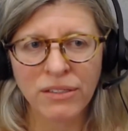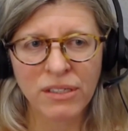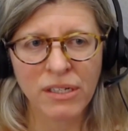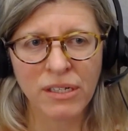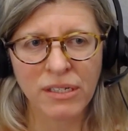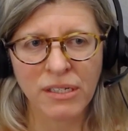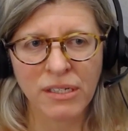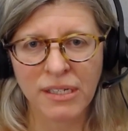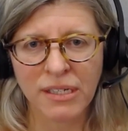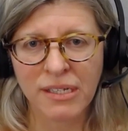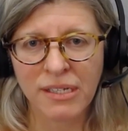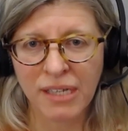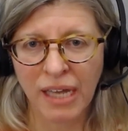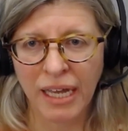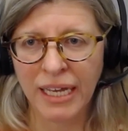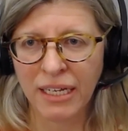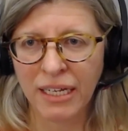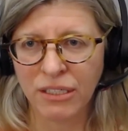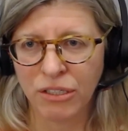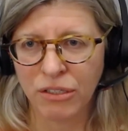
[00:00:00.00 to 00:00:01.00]
does this
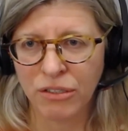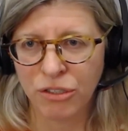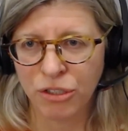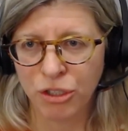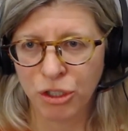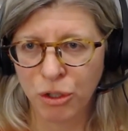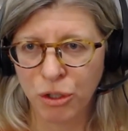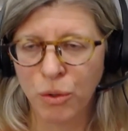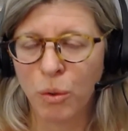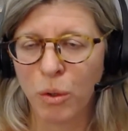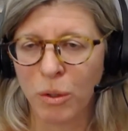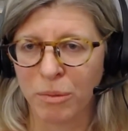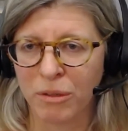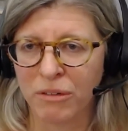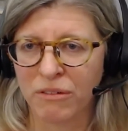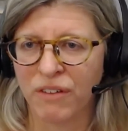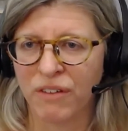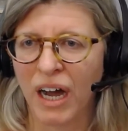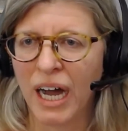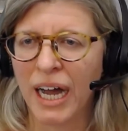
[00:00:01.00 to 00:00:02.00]
site do or
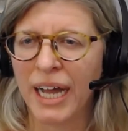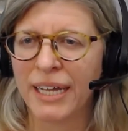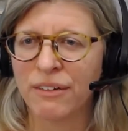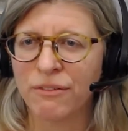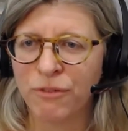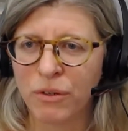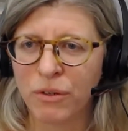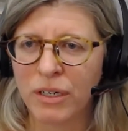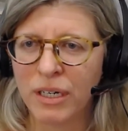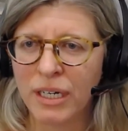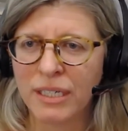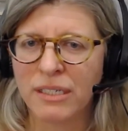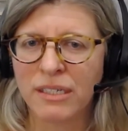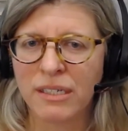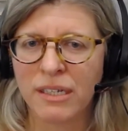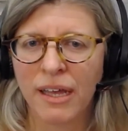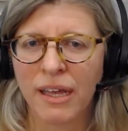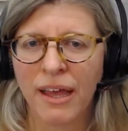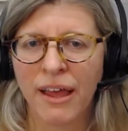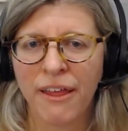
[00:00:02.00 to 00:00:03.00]
provide for
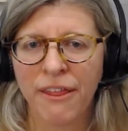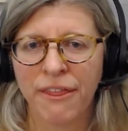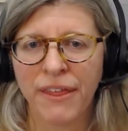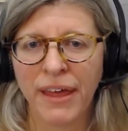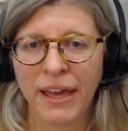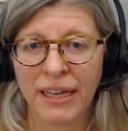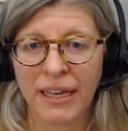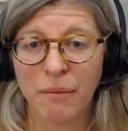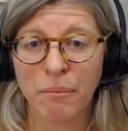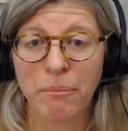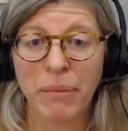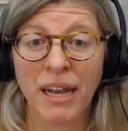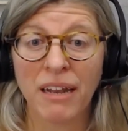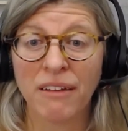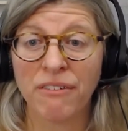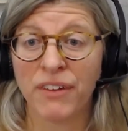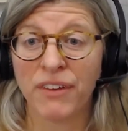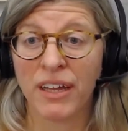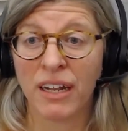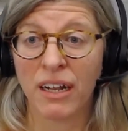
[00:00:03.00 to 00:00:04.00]
us that can
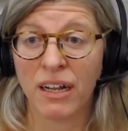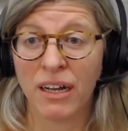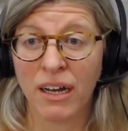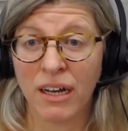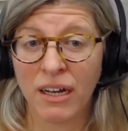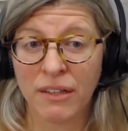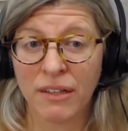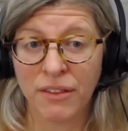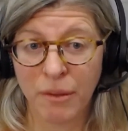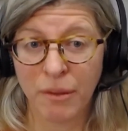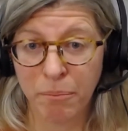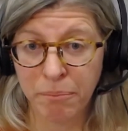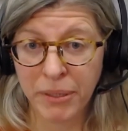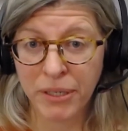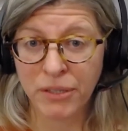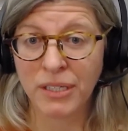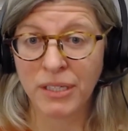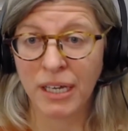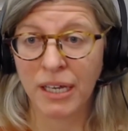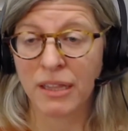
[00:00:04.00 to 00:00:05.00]
benefit the
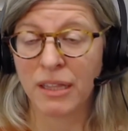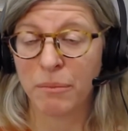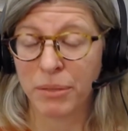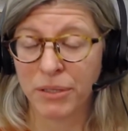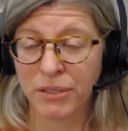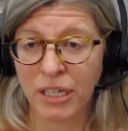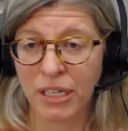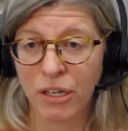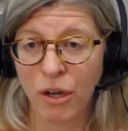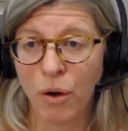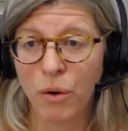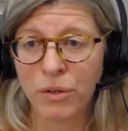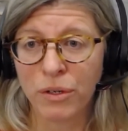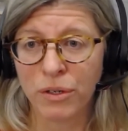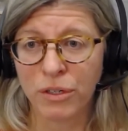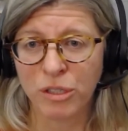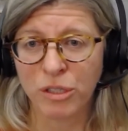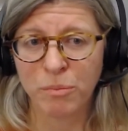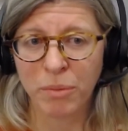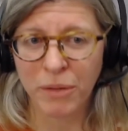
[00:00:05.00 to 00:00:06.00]
building
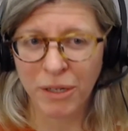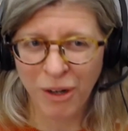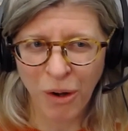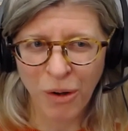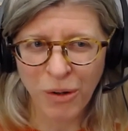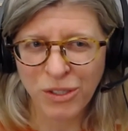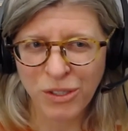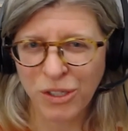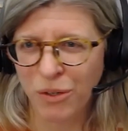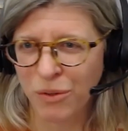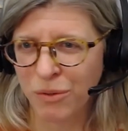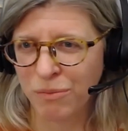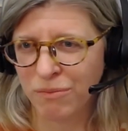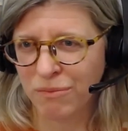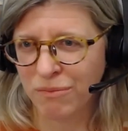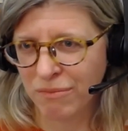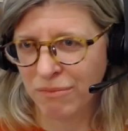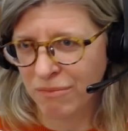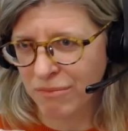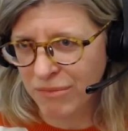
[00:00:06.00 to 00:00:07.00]
owners, but also
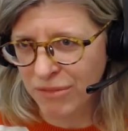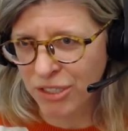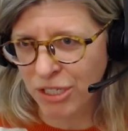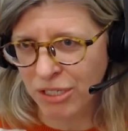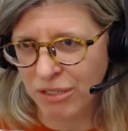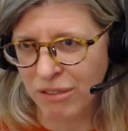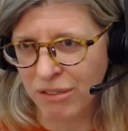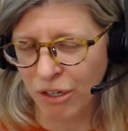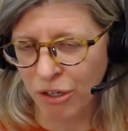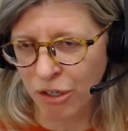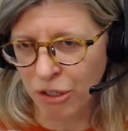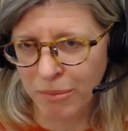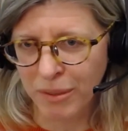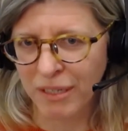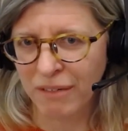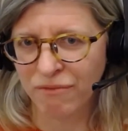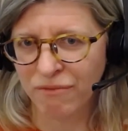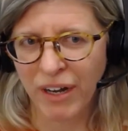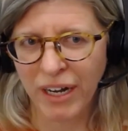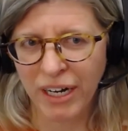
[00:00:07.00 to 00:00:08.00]
just the
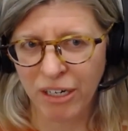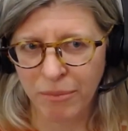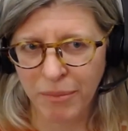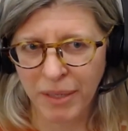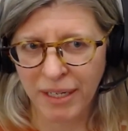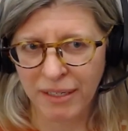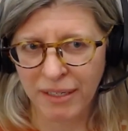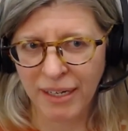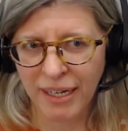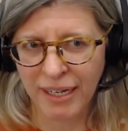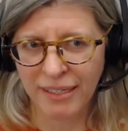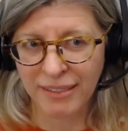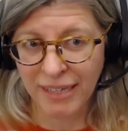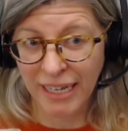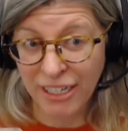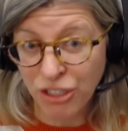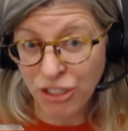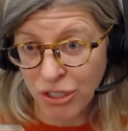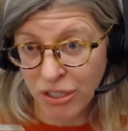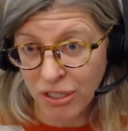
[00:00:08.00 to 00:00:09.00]
urban environment and
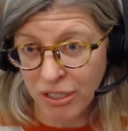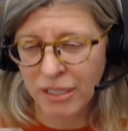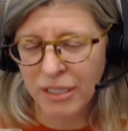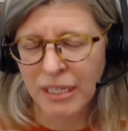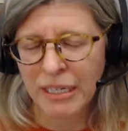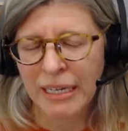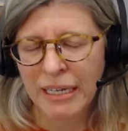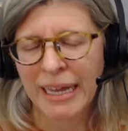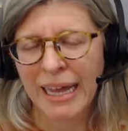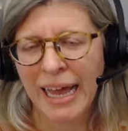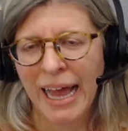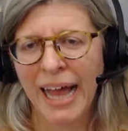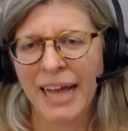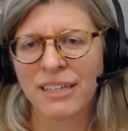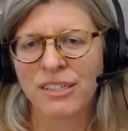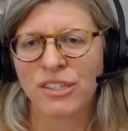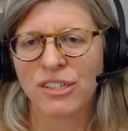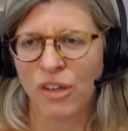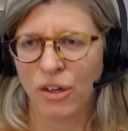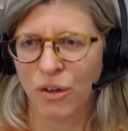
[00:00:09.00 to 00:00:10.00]
nature?
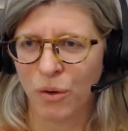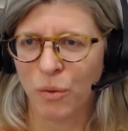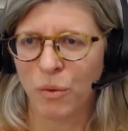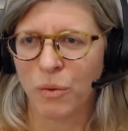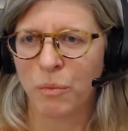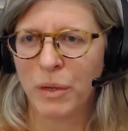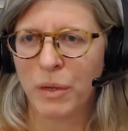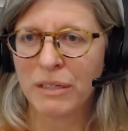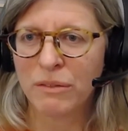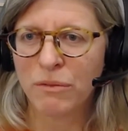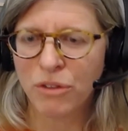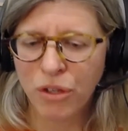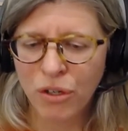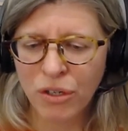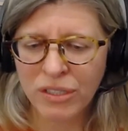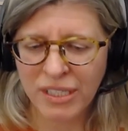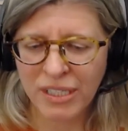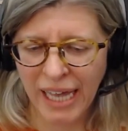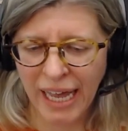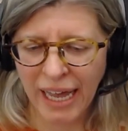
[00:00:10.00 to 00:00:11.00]
And so we
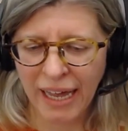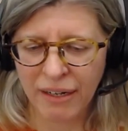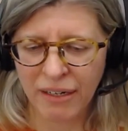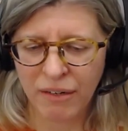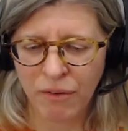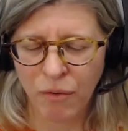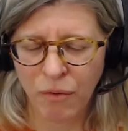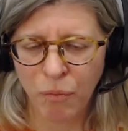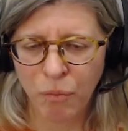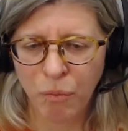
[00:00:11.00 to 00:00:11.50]
looked at